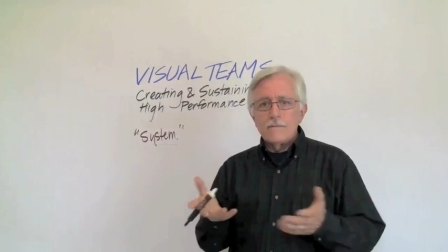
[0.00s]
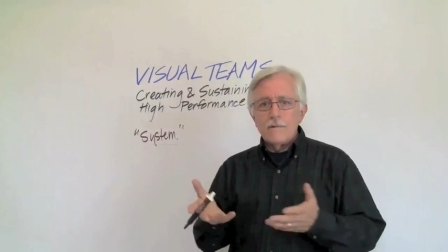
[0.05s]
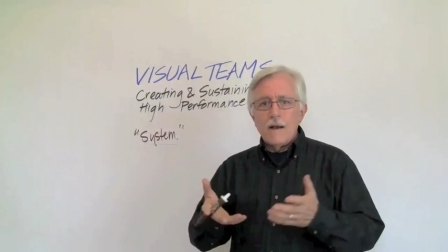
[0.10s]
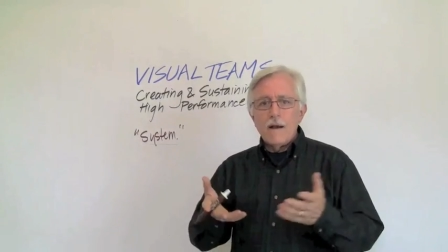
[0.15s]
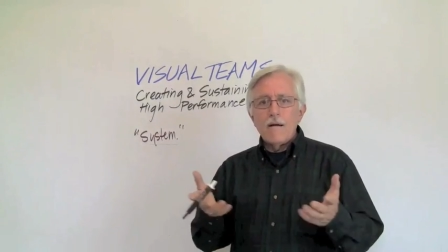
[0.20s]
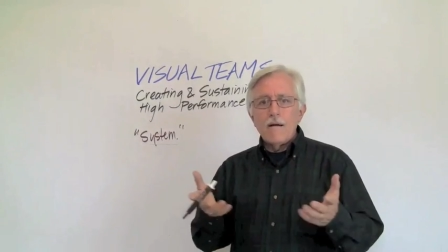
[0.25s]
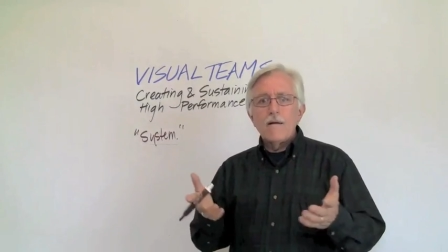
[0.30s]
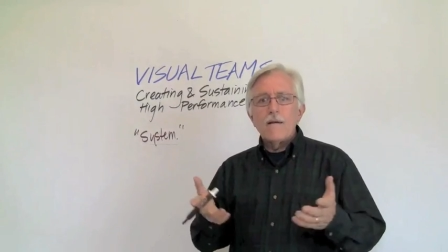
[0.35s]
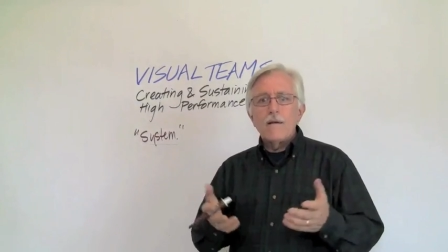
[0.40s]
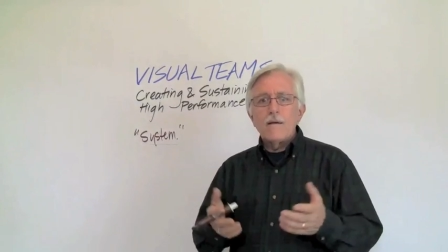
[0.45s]

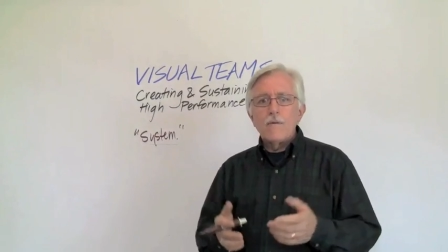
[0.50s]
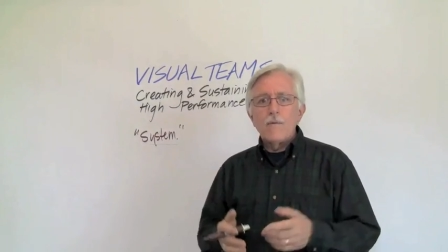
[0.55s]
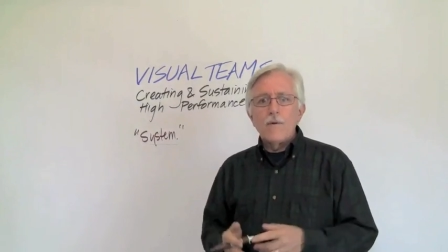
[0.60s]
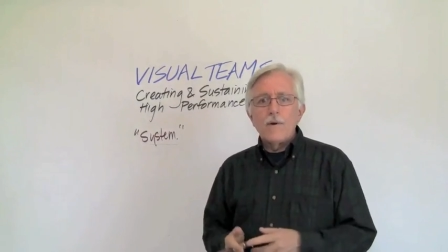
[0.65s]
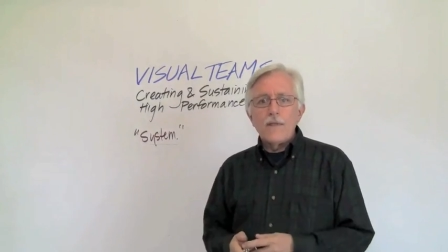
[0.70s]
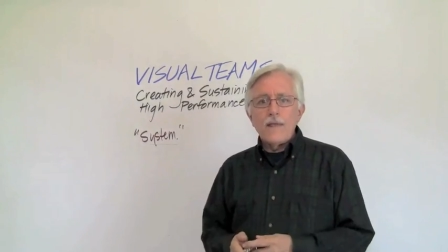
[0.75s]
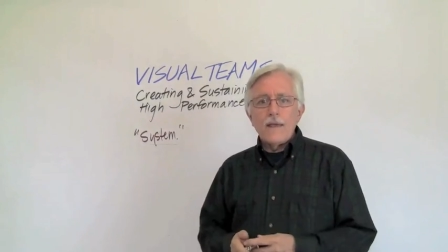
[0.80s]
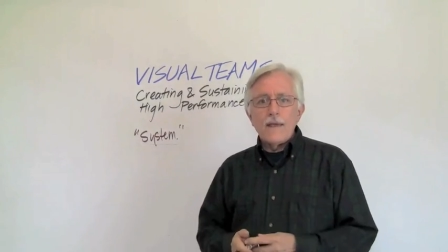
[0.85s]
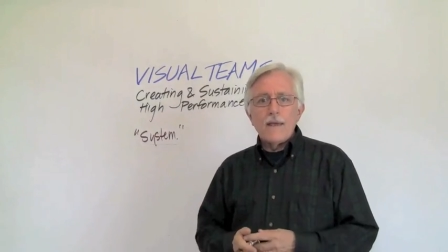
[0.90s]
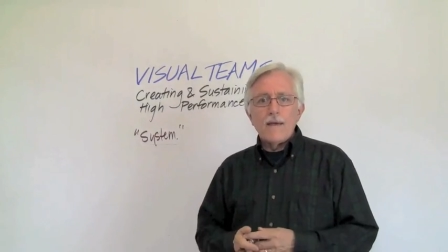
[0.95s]
area
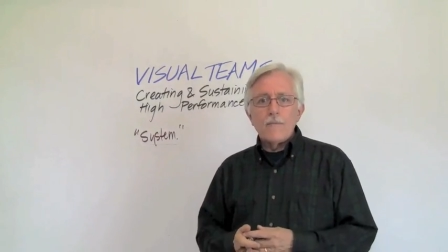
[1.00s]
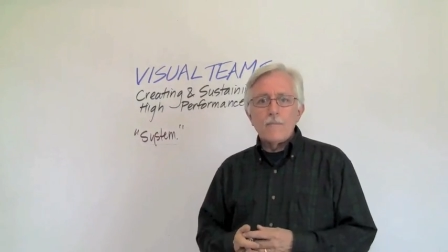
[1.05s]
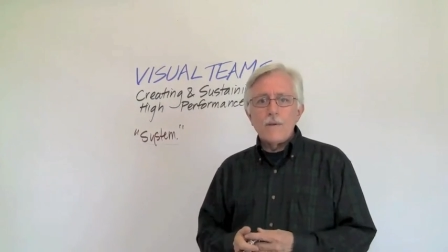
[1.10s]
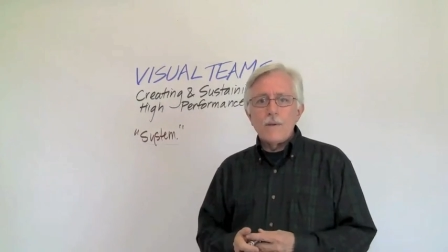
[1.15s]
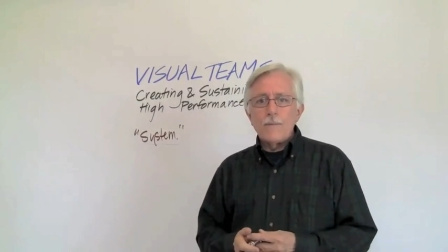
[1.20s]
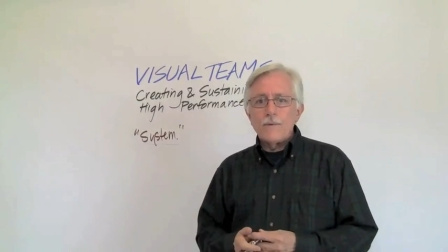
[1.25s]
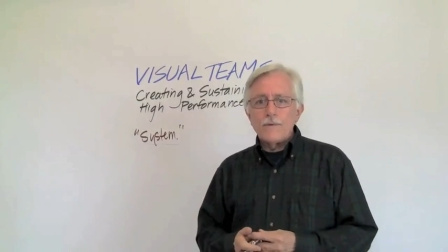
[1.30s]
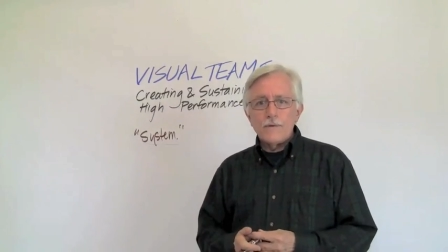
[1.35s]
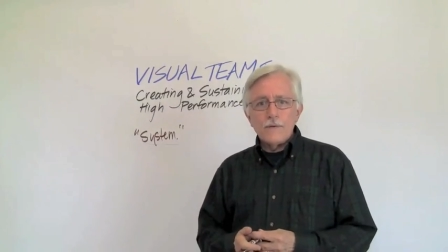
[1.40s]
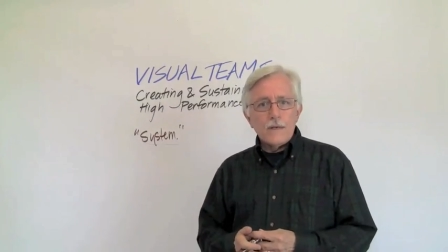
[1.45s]
where they have
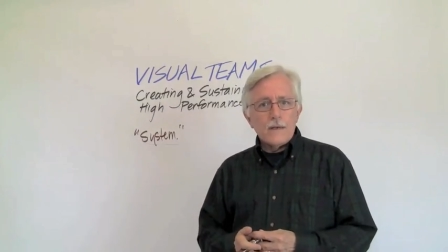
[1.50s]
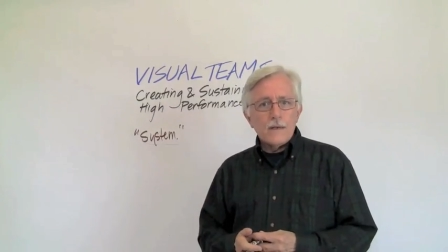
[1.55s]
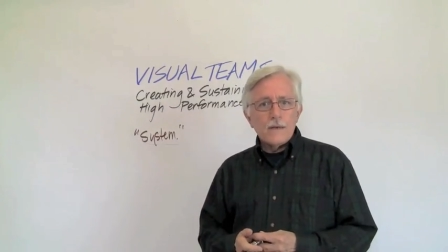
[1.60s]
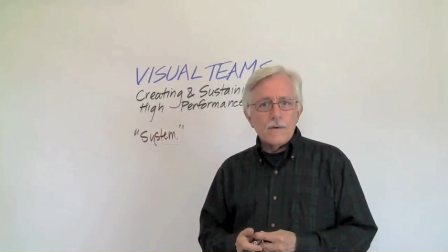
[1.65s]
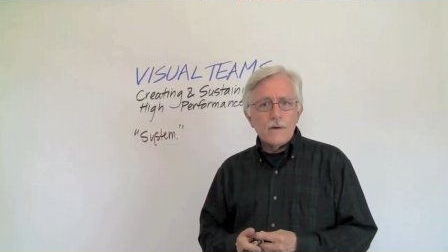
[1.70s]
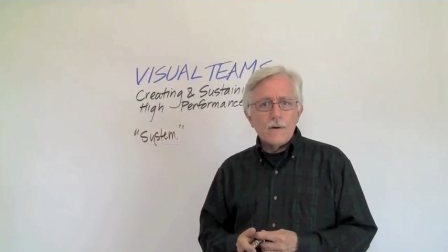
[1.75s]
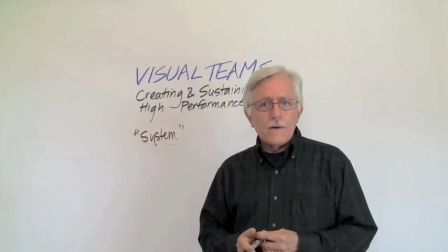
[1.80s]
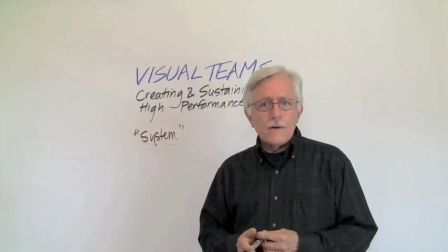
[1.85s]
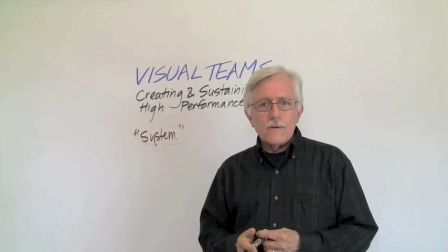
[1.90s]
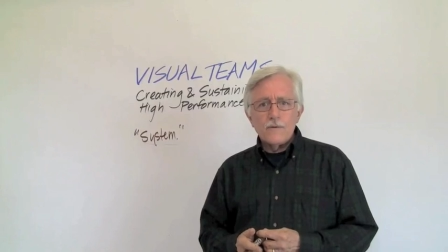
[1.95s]
people seated.
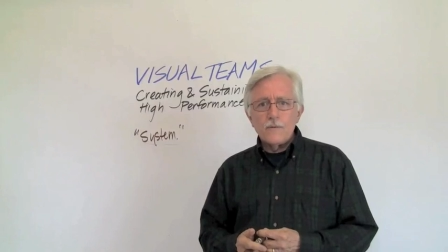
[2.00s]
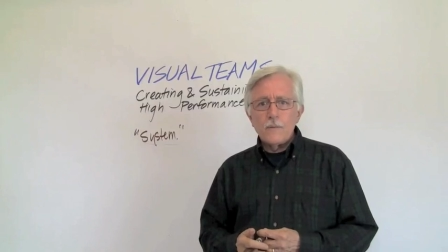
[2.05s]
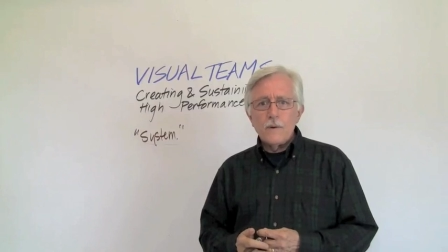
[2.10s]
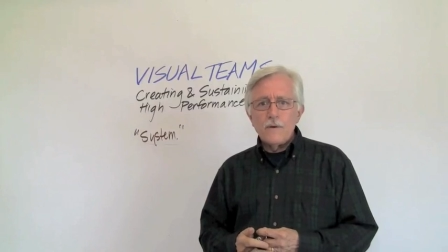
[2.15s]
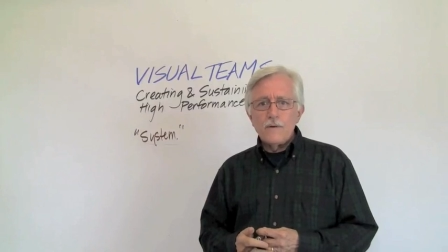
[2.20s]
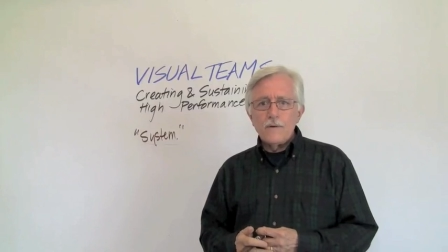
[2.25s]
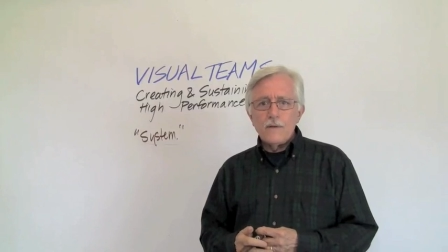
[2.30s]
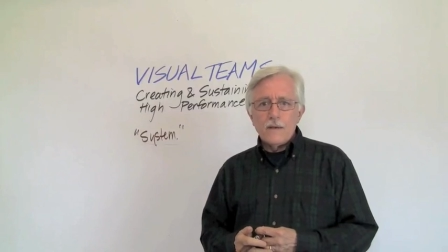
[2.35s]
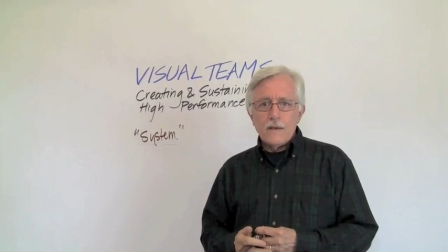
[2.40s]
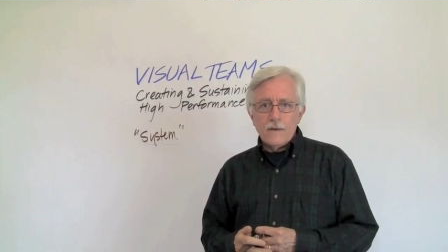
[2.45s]
You don't
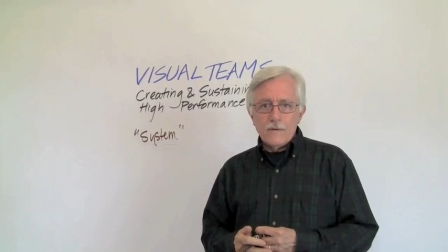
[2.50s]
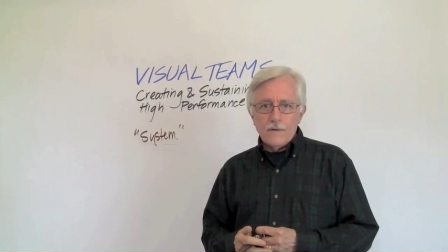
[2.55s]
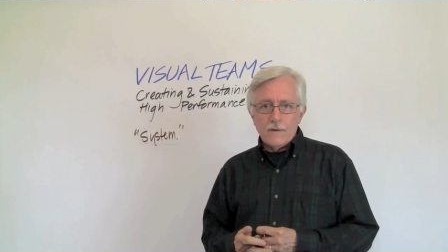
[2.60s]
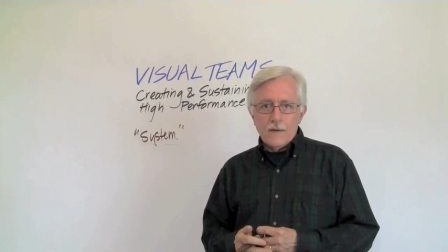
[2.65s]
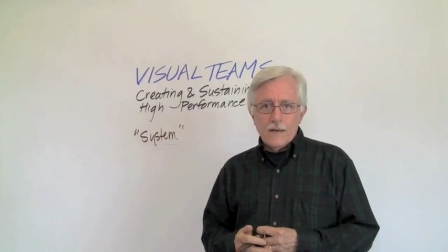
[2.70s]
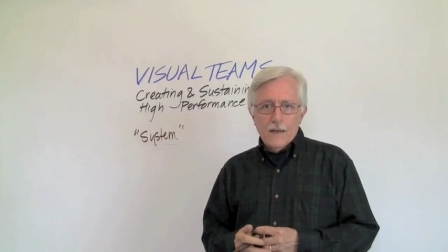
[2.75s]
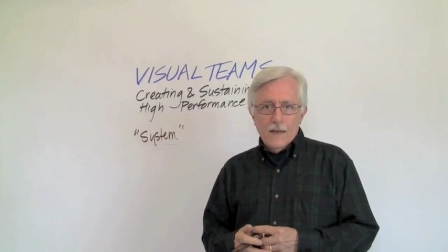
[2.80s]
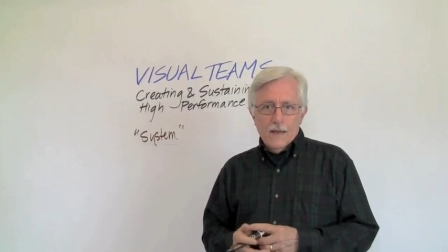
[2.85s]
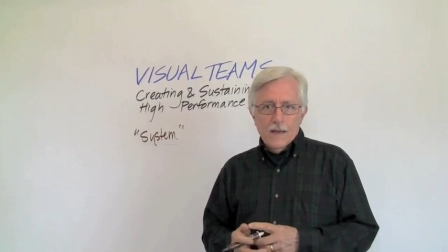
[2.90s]
experience the kitchen.